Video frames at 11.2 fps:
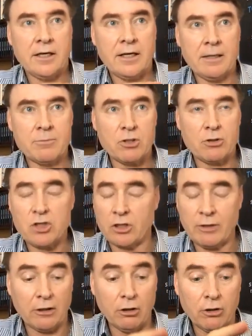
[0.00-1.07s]
So you
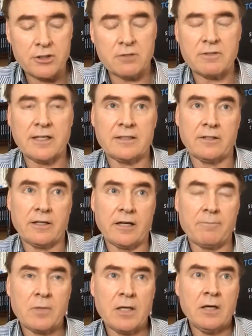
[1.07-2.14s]
generate lots of data there.
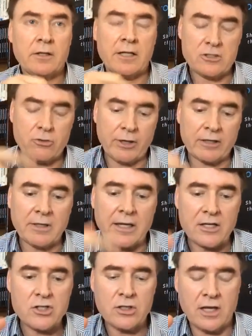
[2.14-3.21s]
There's a
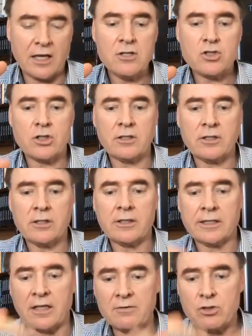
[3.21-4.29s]
recommendation engine
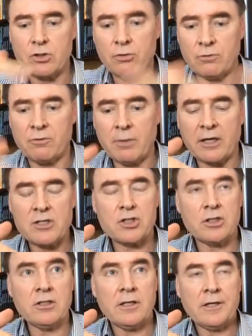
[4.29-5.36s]
that gives you
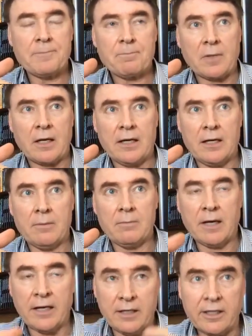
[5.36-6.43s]
information,
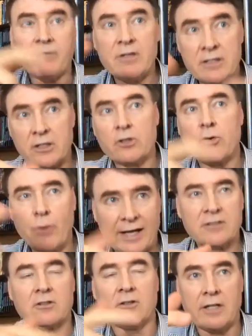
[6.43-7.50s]
and you
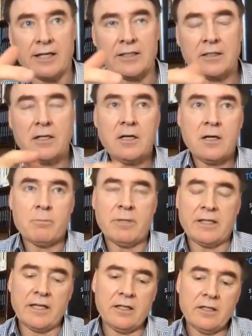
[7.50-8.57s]
act on that. But
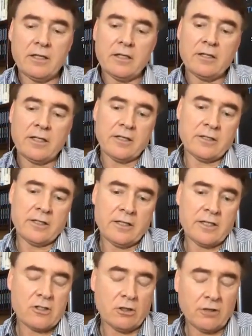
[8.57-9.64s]
then
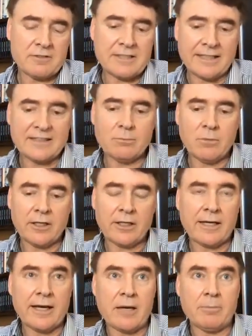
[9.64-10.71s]
there's a lot of data mining
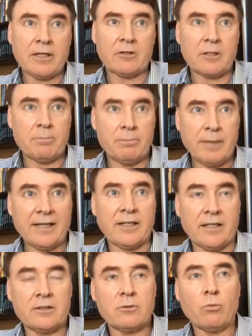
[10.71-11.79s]
happening on the back
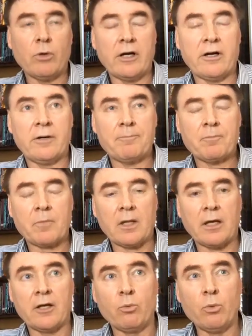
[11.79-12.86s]
end, where
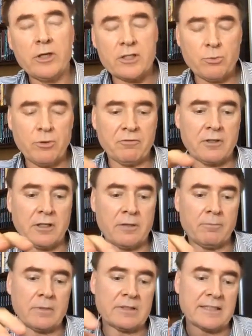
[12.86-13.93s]
it works with the
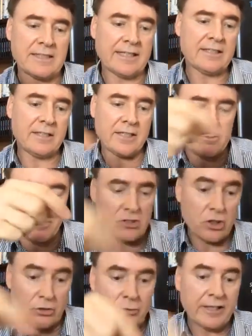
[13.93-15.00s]
data that's been
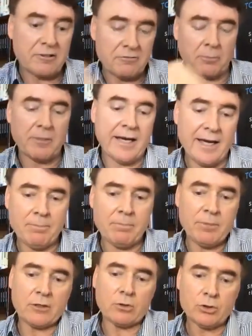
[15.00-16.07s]
generated from the app,
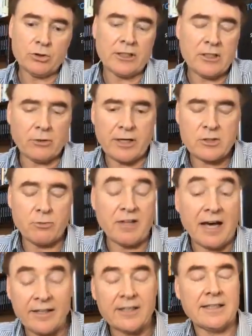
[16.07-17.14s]
but it also integrates with
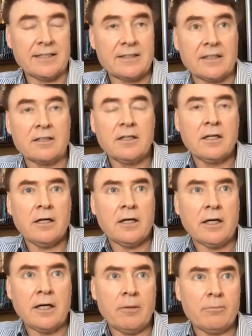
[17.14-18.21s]
other data.
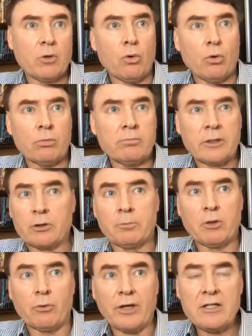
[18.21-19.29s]
It could be
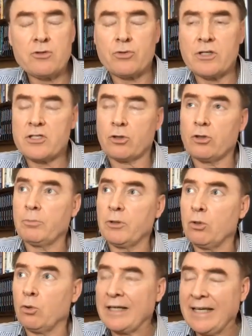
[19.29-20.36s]
your interests, it could be
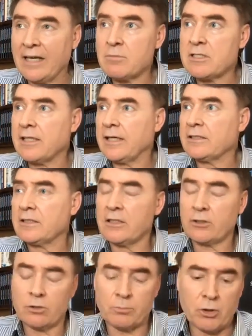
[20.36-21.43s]
your claims data, it
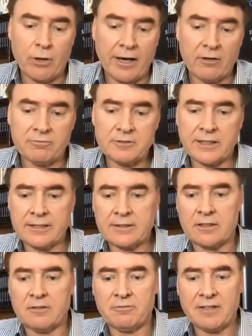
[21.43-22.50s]
could be your health
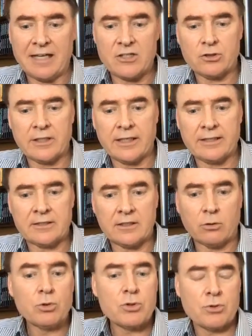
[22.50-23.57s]
data, financial data,
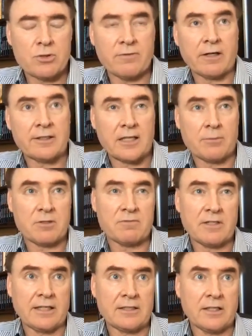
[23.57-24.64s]
all sorts of other types of
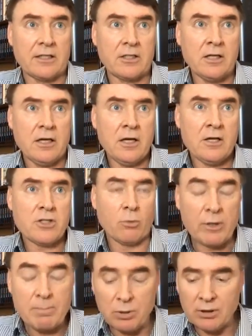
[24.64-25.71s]
data. And so
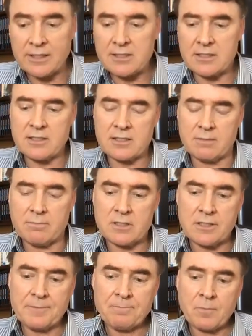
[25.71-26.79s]
we're building systems.
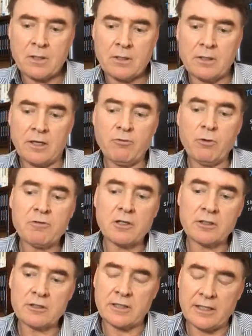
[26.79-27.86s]
If we've
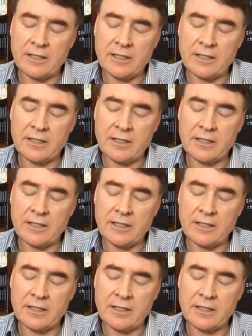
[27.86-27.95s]
got